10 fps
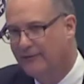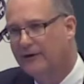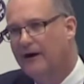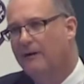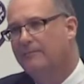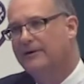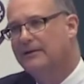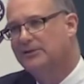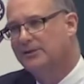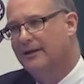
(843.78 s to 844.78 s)
for
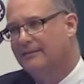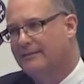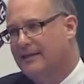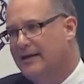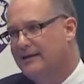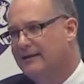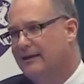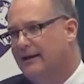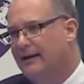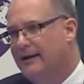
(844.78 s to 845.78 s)
companies that
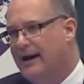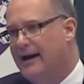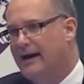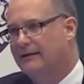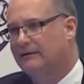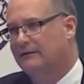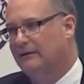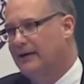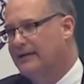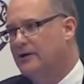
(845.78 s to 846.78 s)
think and
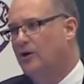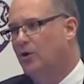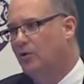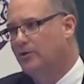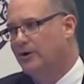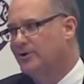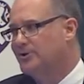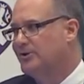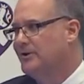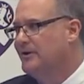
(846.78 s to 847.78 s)
act like
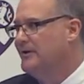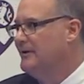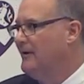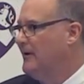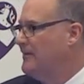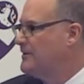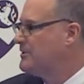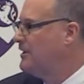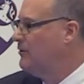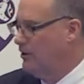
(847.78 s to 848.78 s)
owners on the
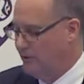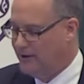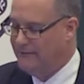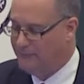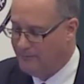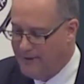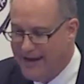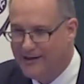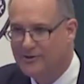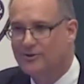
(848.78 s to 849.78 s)
same, or looking for
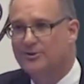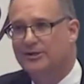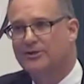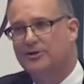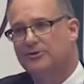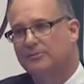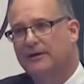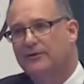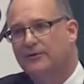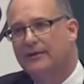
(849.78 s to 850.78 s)
managers, excuse
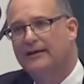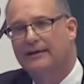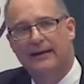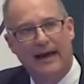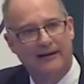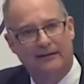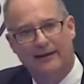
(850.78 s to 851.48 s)
me, who think and act